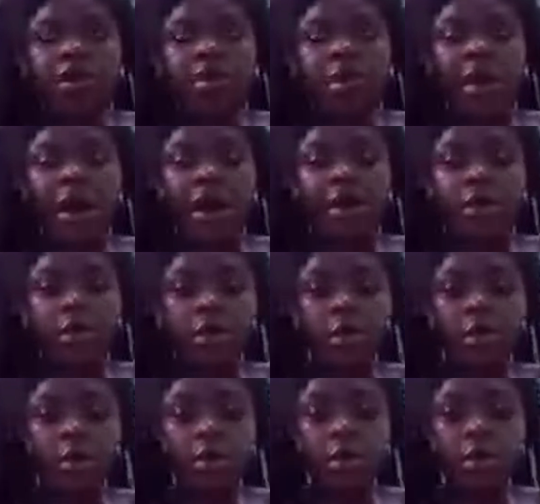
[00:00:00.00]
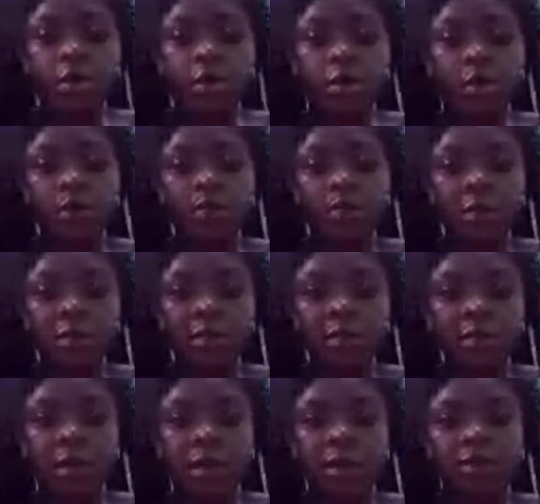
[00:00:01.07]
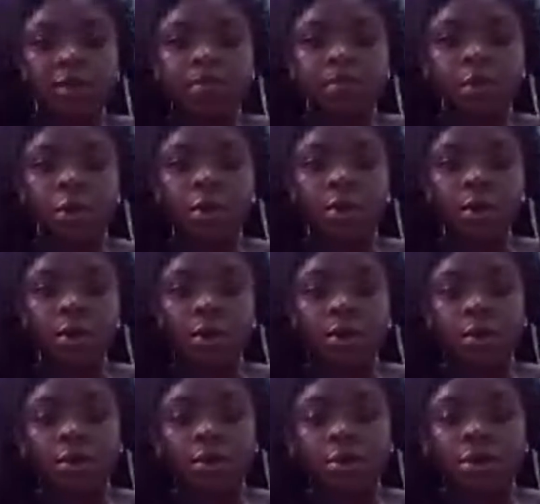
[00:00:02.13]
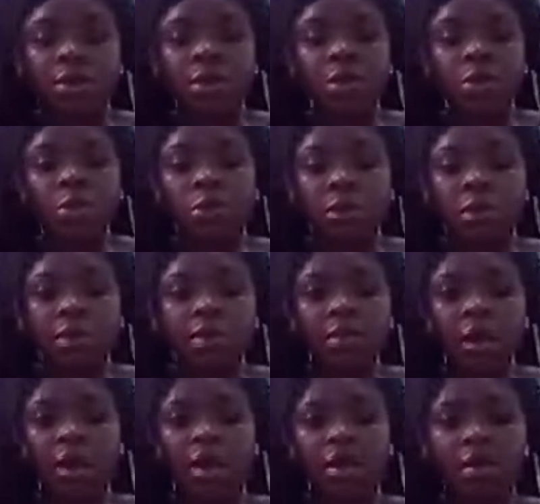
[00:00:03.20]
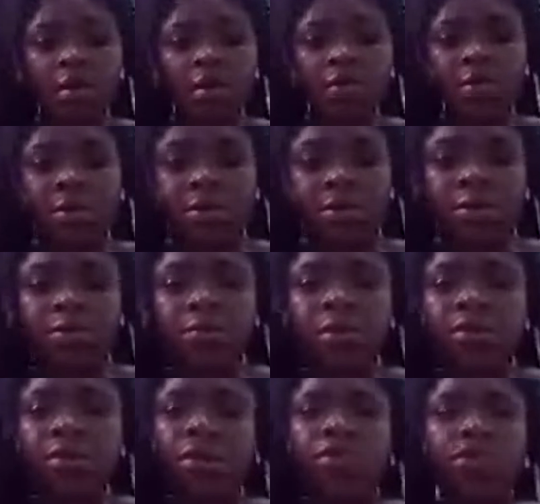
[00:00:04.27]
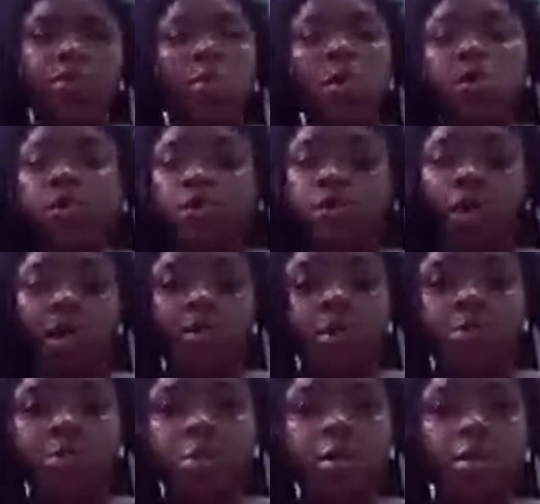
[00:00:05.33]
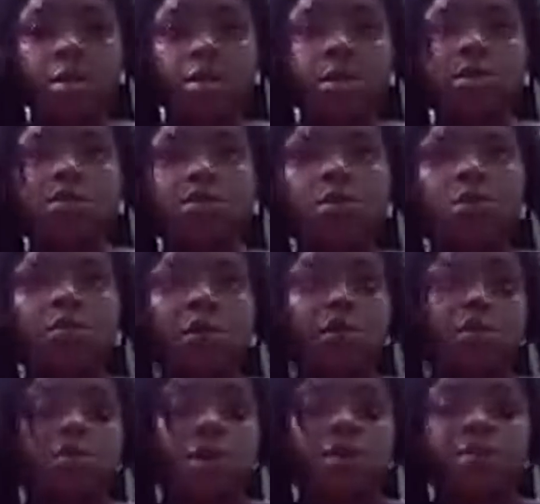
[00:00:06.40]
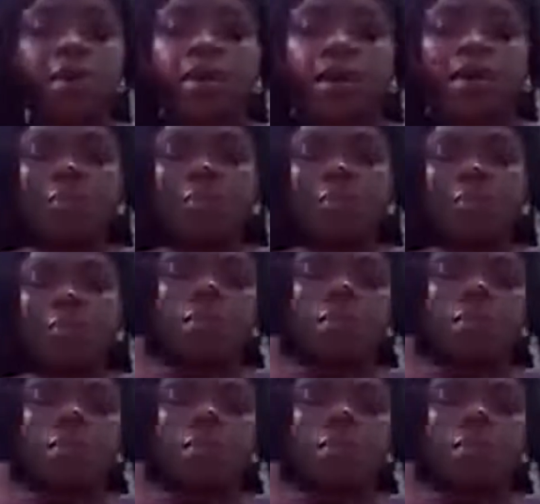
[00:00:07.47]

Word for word: attached to the the skin or the you know the tissues inside of their cervix and it was causing damage because the cervical mesh was like made out of like some